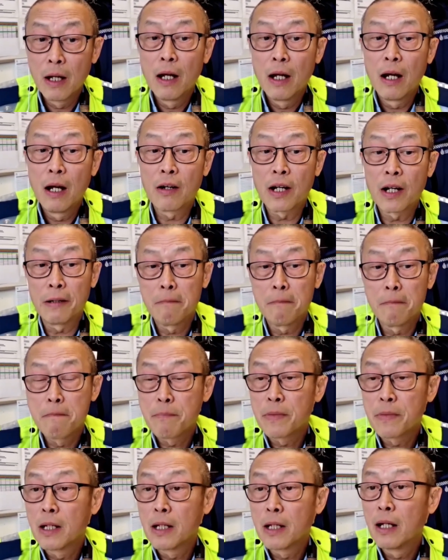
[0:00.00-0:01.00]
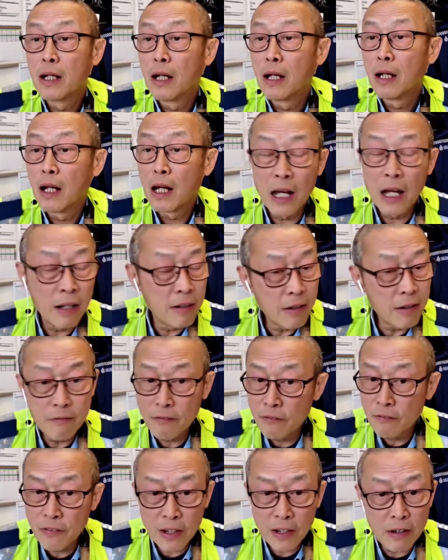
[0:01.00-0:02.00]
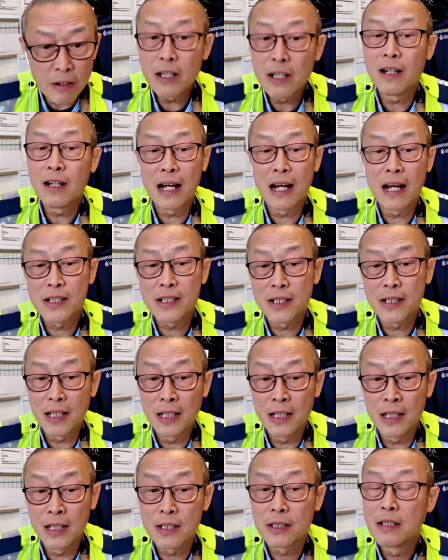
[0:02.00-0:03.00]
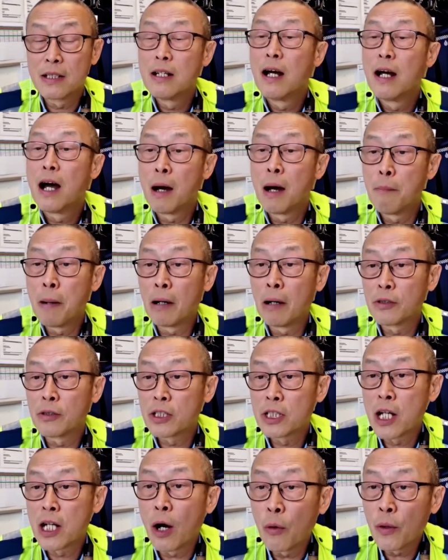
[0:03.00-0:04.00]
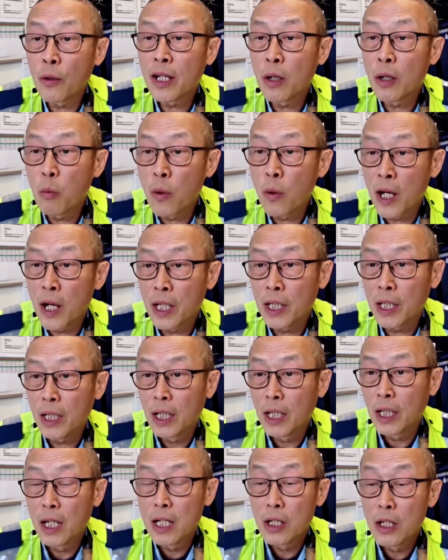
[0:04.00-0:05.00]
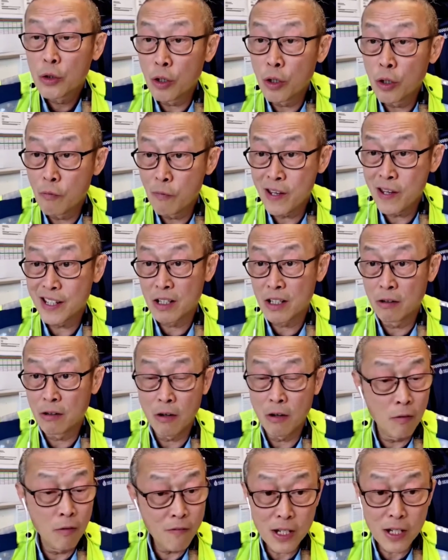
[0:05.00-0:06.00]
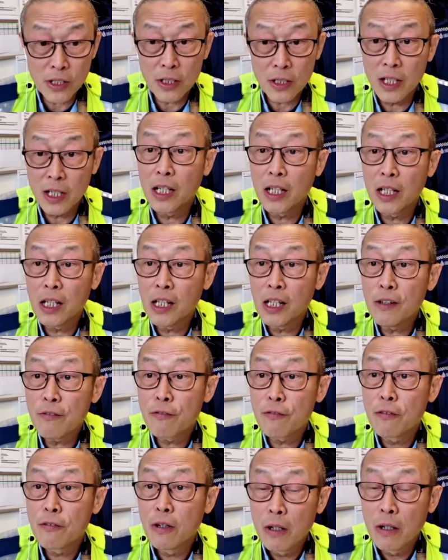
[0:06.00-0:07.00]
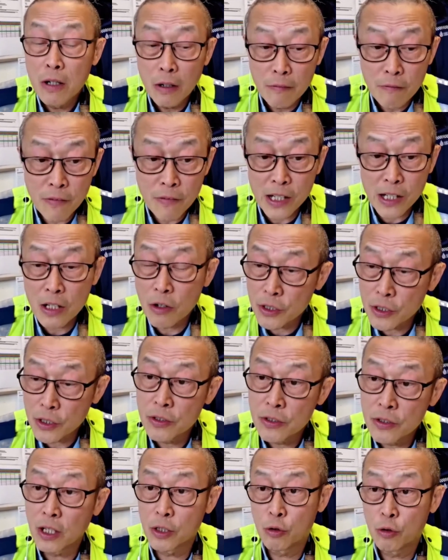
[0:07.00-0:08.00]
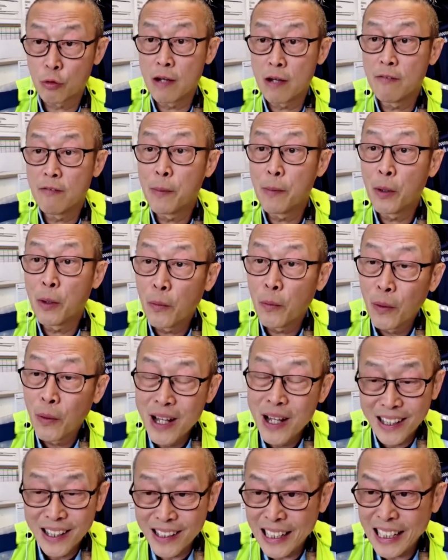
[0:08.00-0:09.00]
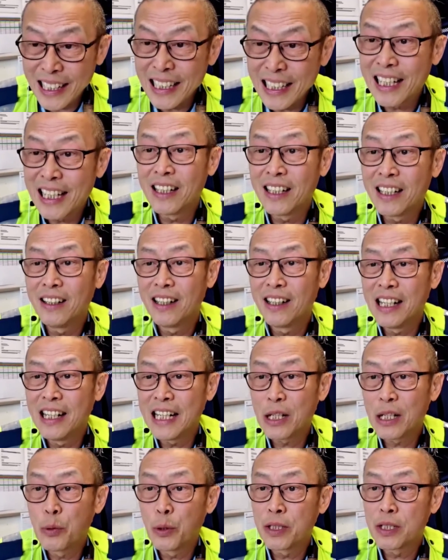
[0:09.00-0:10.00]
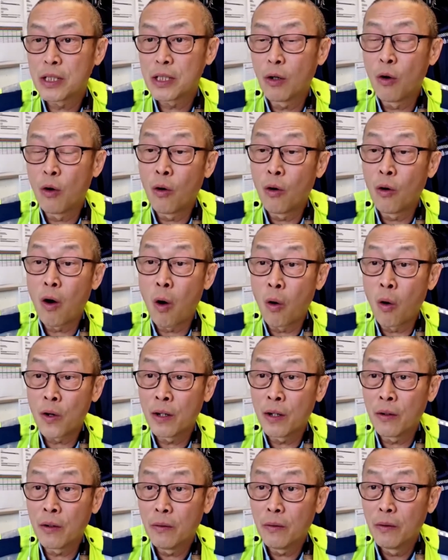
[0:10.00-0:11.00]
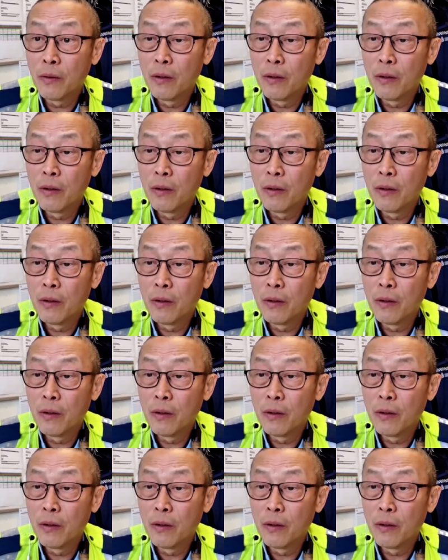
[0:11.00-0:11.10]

Okay, and the very last is about towing away your vehicle. Obviously, if vehicle is not drivable, leaking liquid or oil,